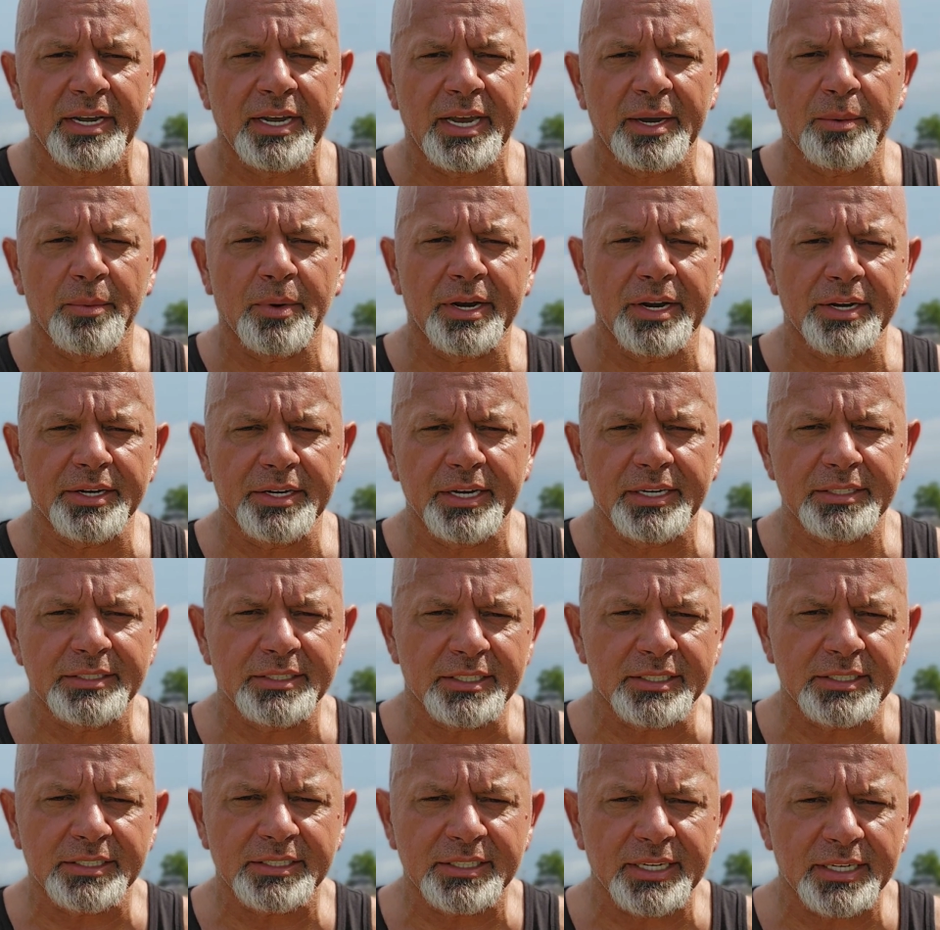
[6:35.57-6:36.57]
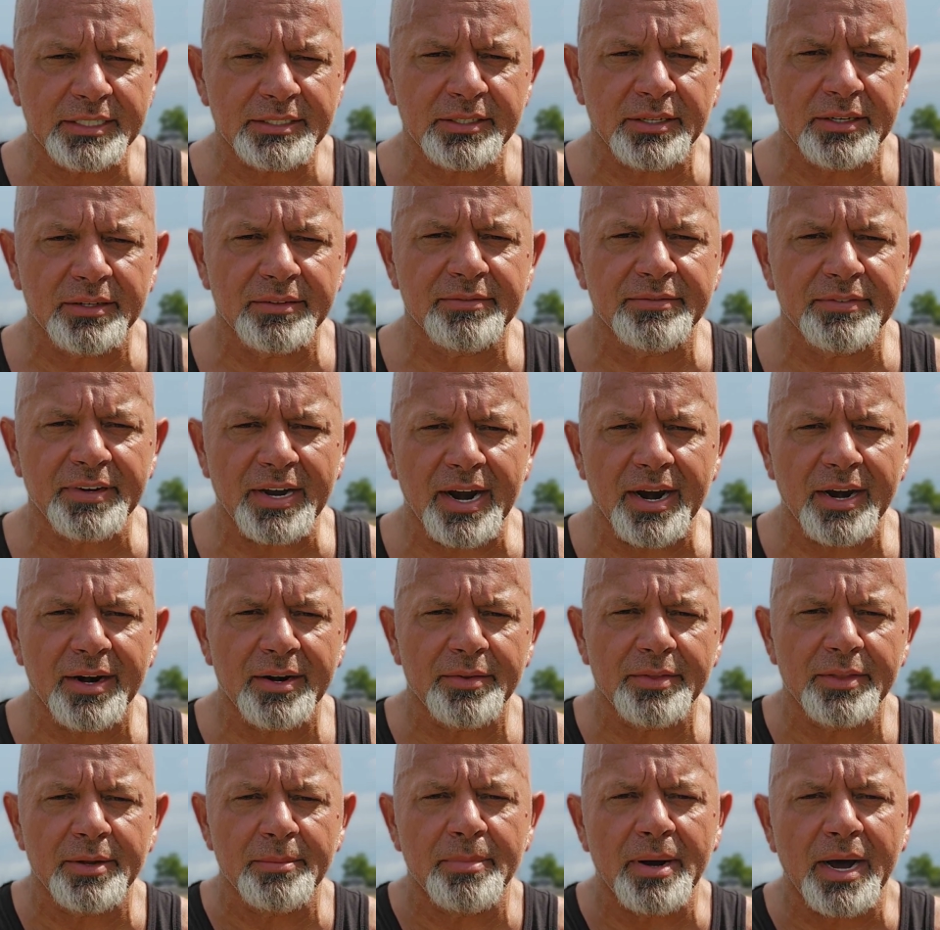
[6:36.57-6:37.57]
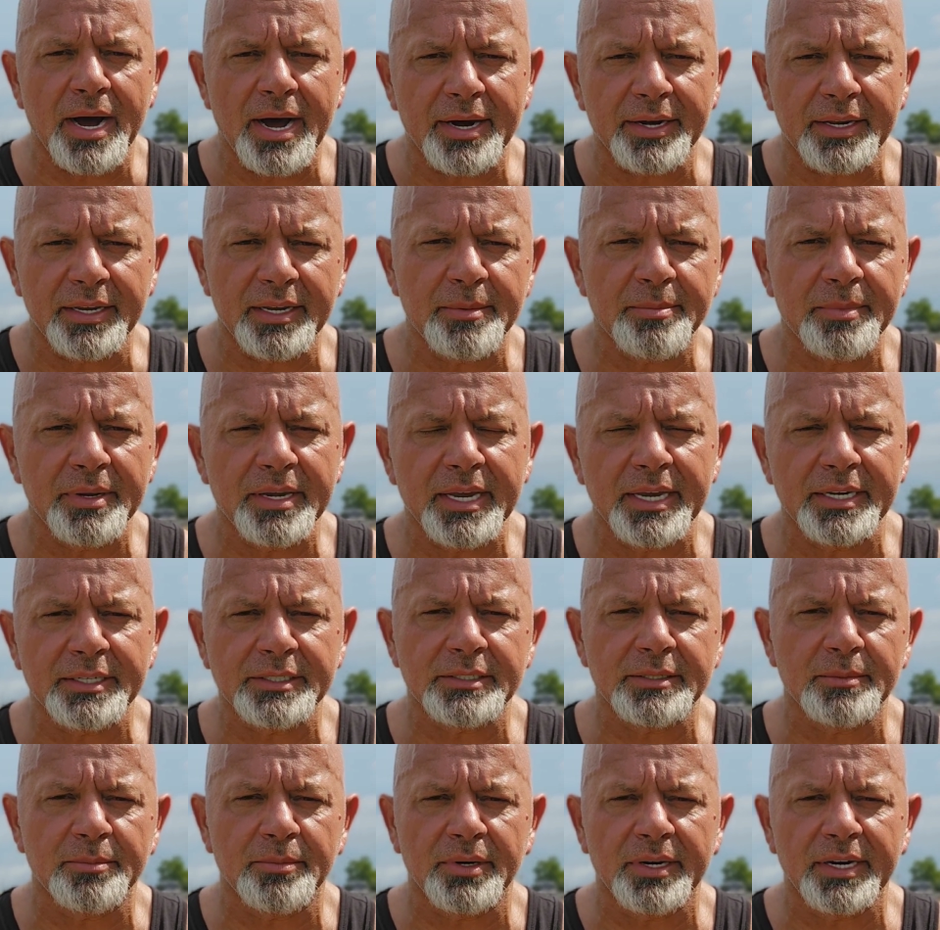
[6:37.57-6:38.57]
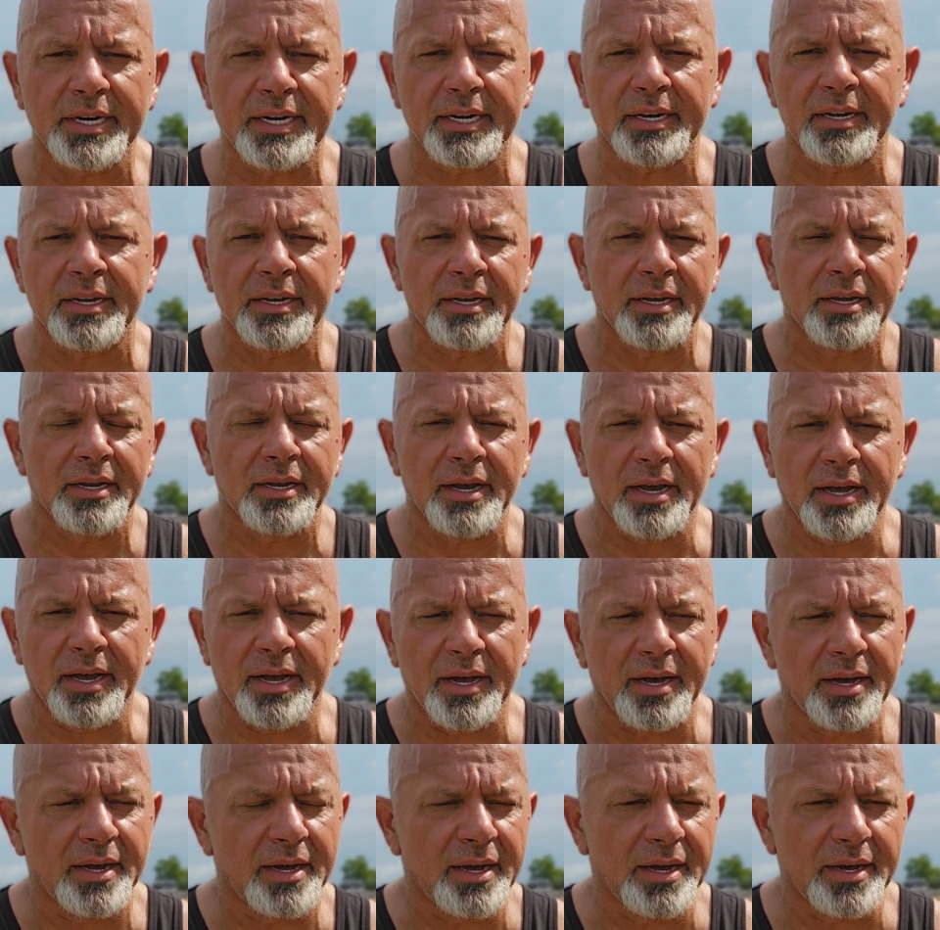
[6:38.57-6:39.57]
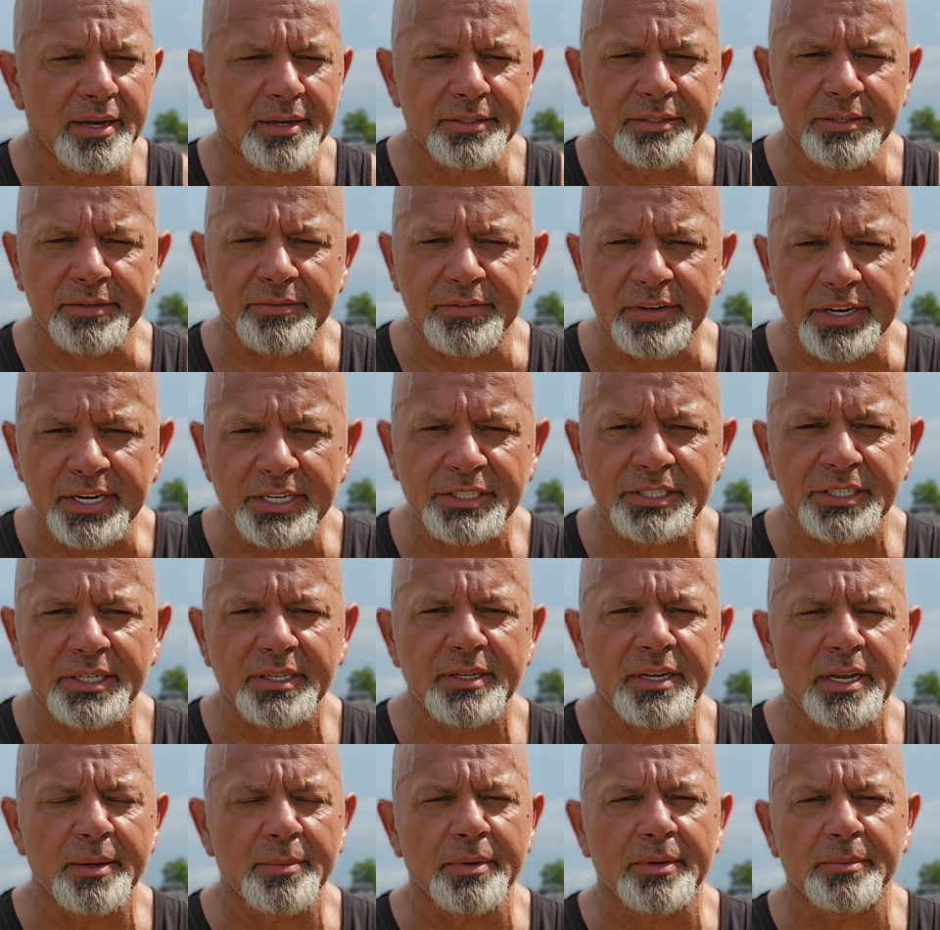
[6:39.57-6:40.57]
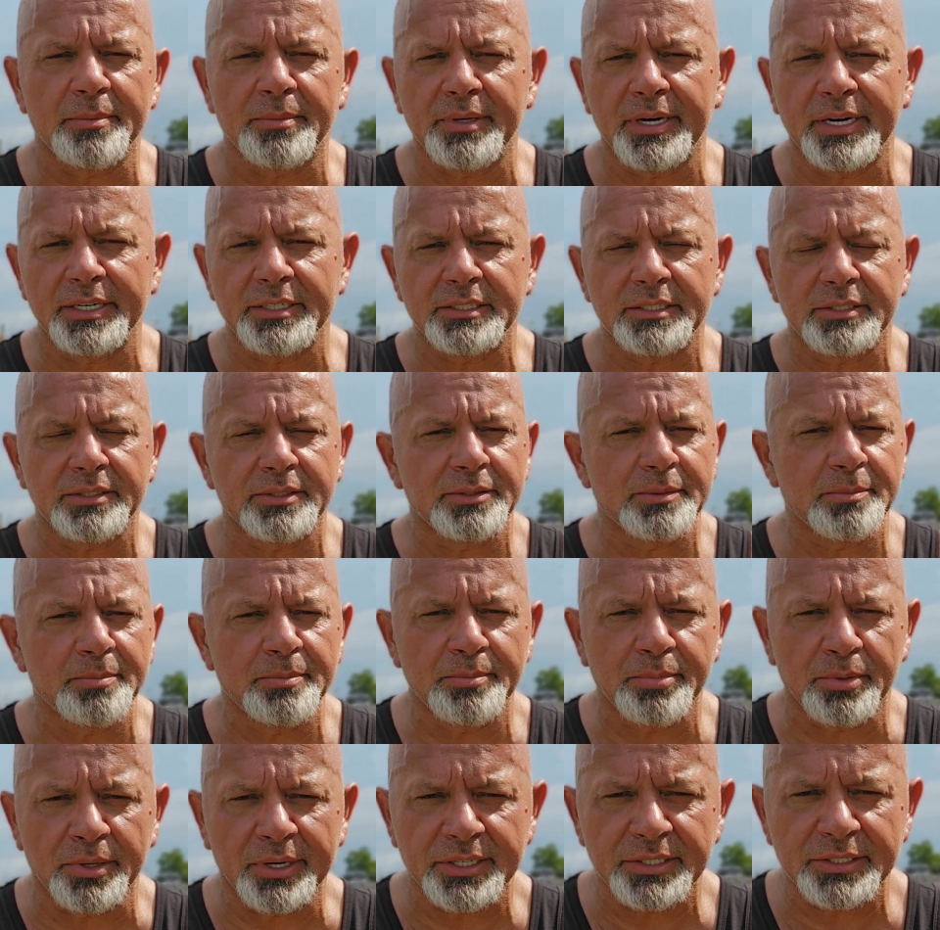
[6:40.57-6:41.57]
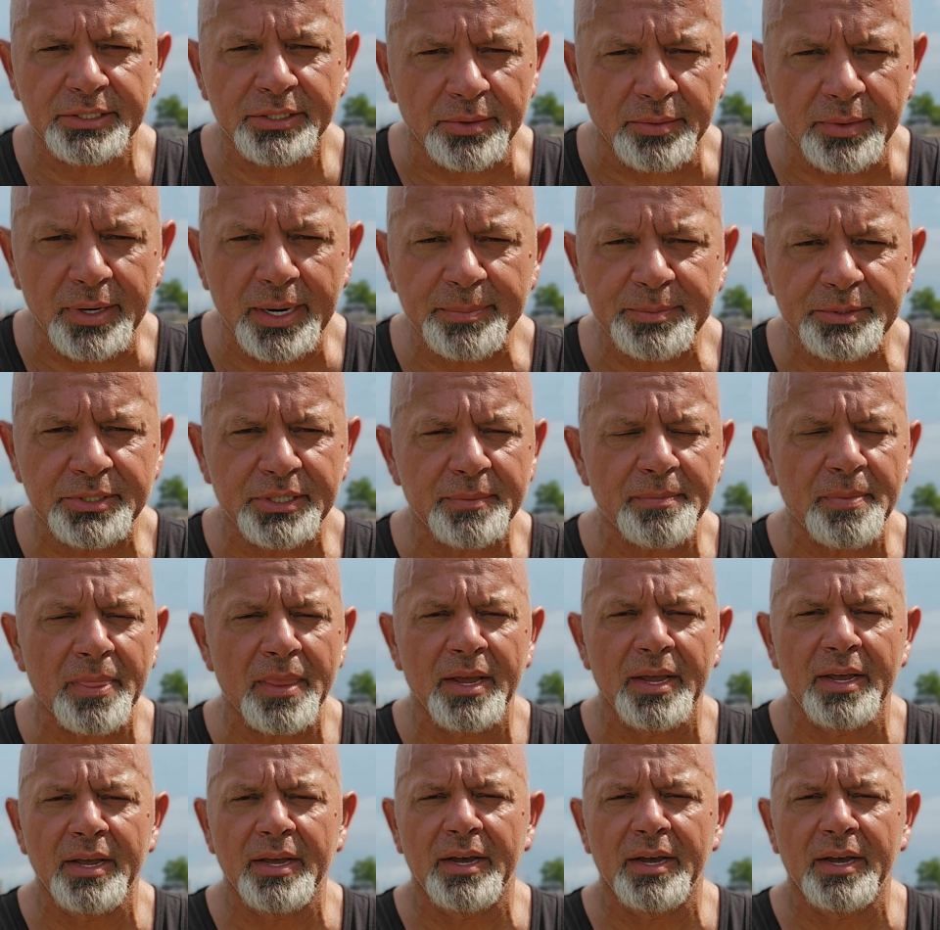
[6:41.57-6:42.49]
And what it does, it sets on fire the body. It begins to bring division. It brings corruption.